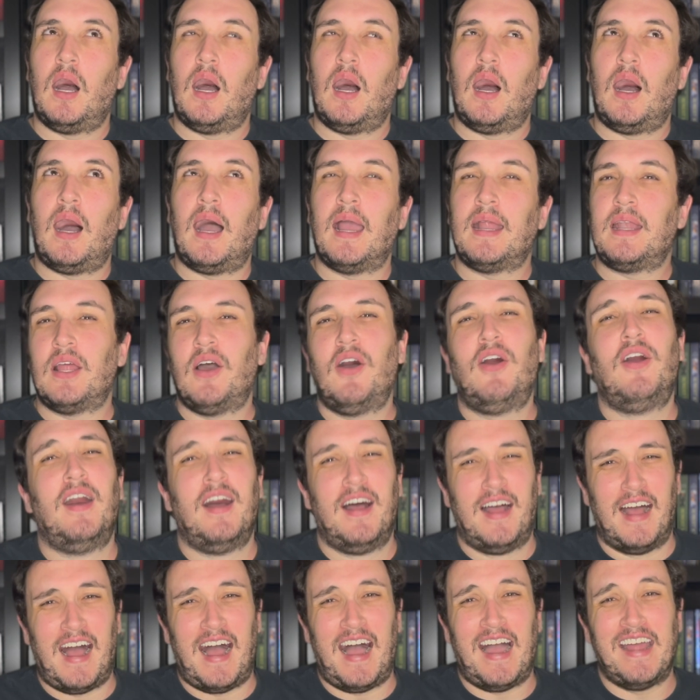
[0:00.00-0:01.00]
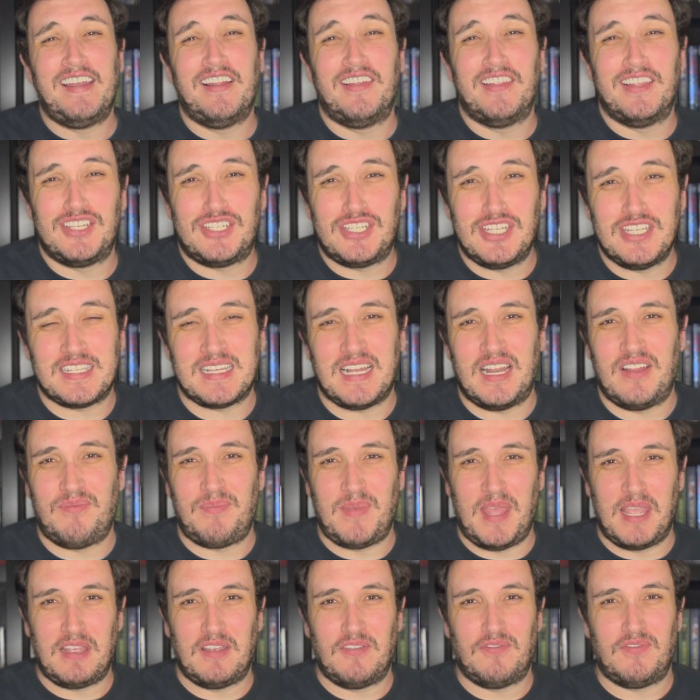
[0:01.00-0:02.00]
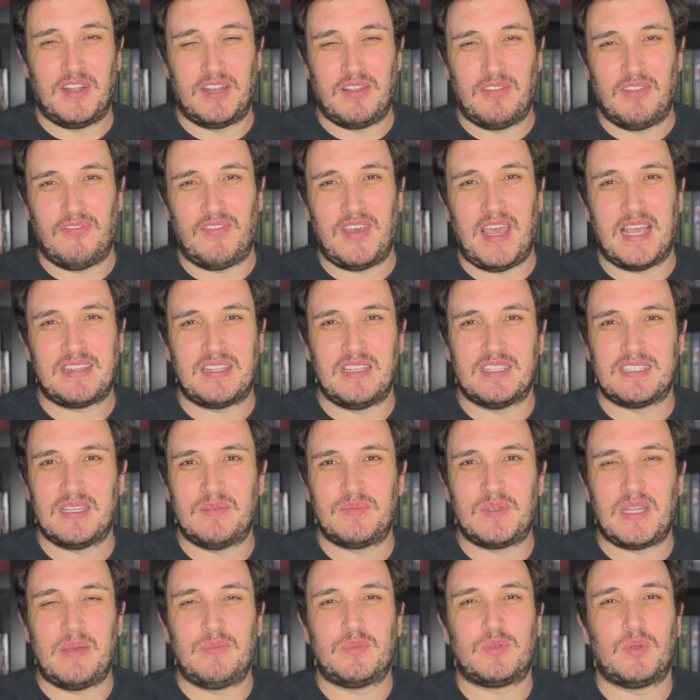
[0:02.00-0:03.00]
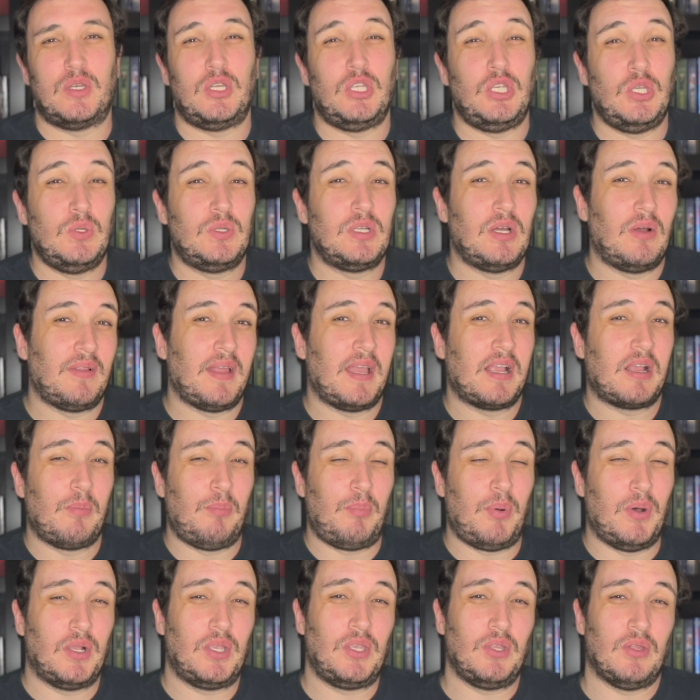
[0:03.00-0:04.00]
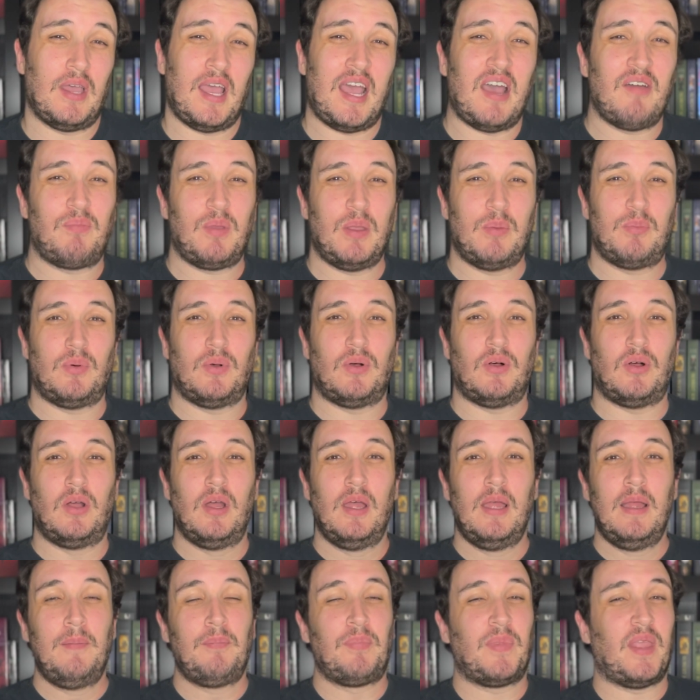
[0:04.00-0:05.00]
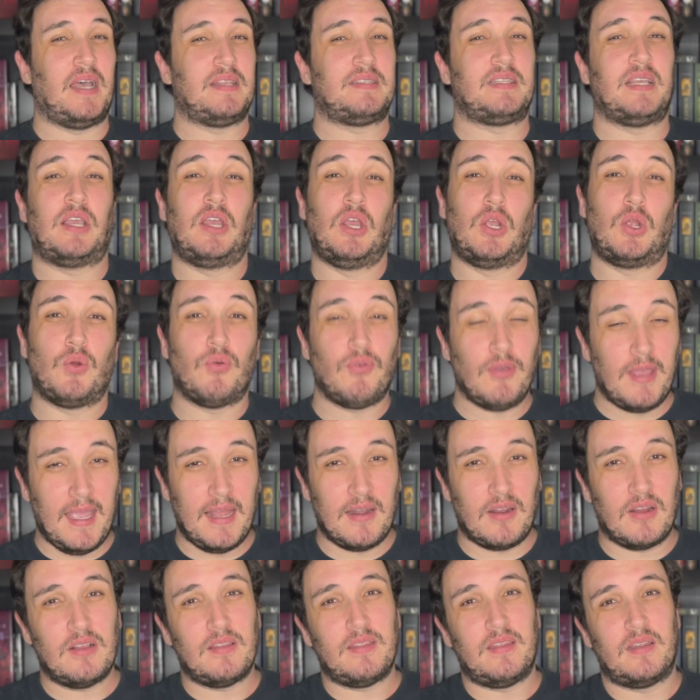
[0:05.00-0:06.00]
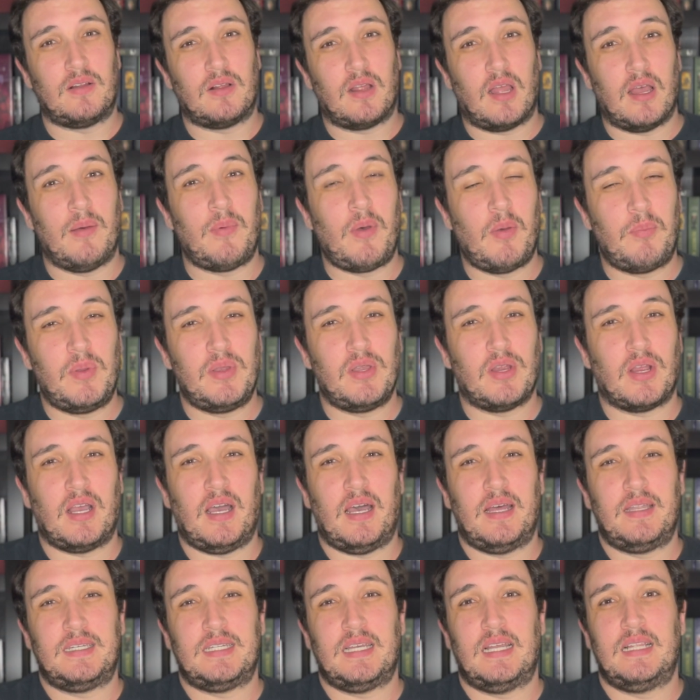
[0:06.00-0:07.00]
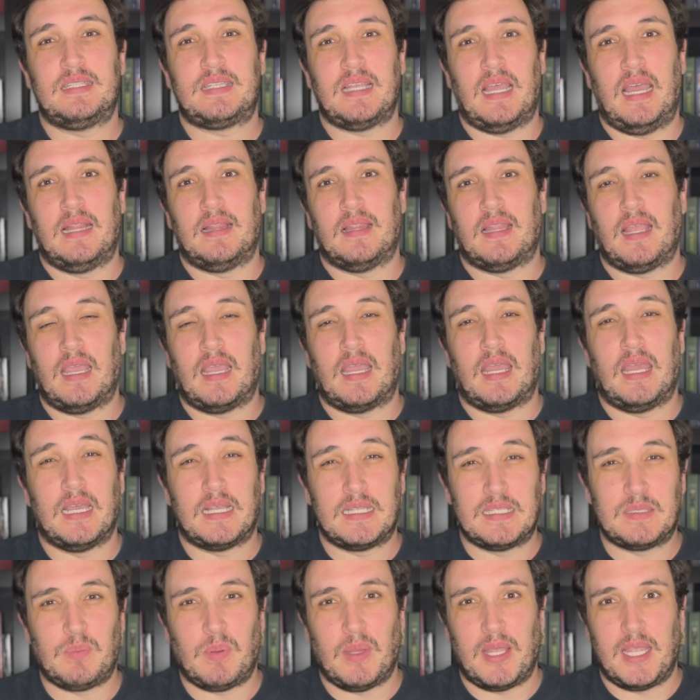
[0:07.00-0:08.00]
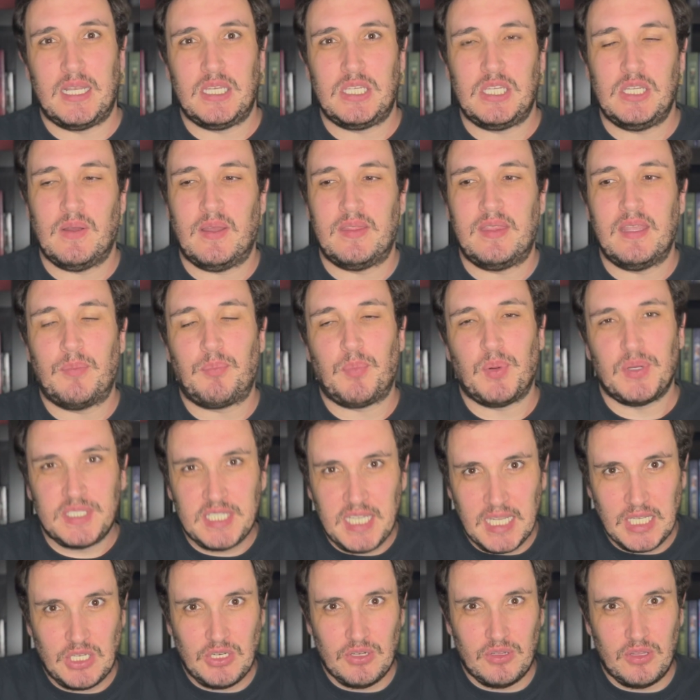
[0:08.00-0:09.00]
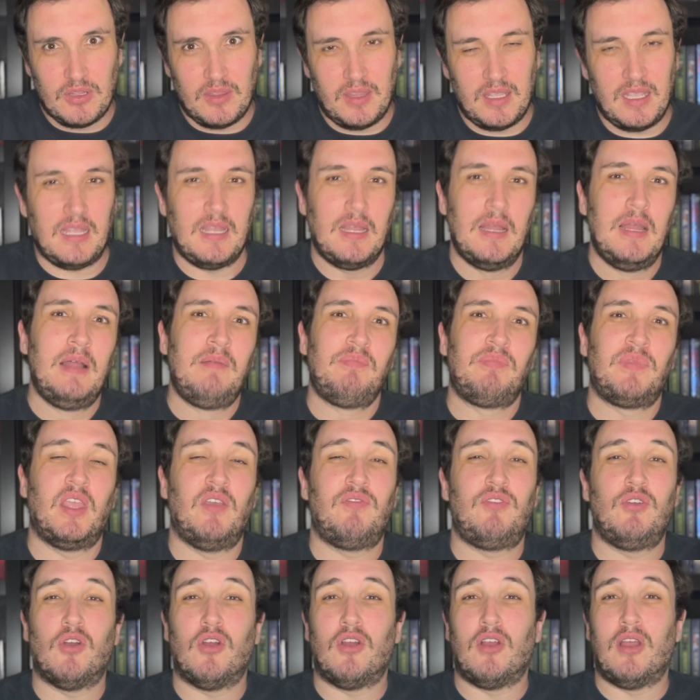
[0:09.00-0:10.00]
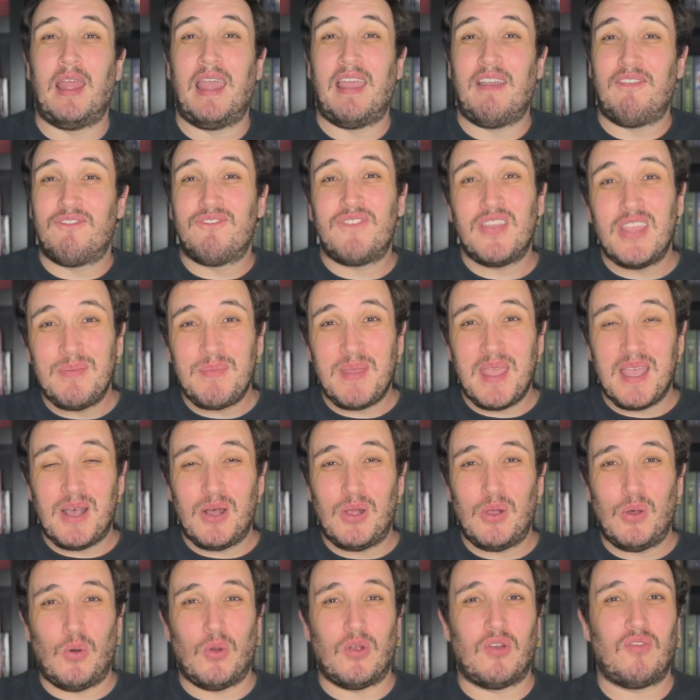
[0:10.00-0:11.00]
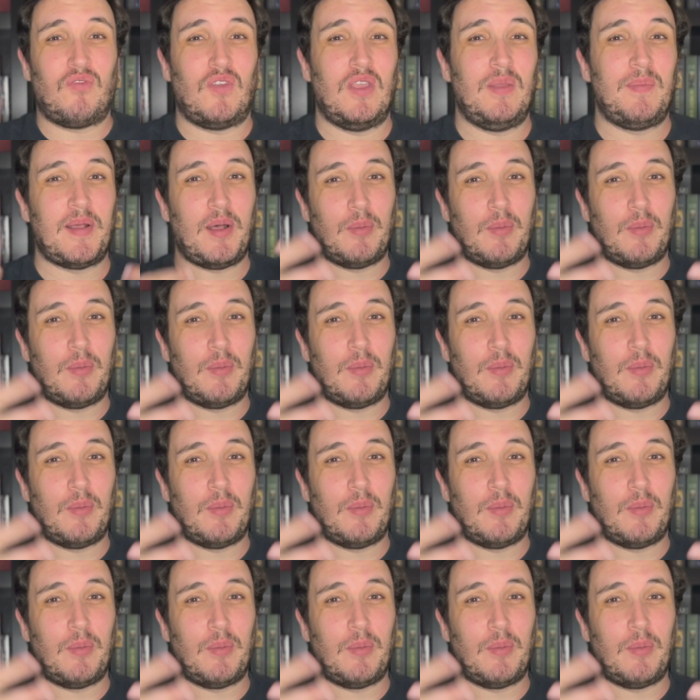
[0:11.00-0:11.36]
I know that she's kind of making fun of the fact that sometimes when you don't like a book, you'll have people as like a creator that'll come up in your contents and like explain to you. I think particularly if you are a female or female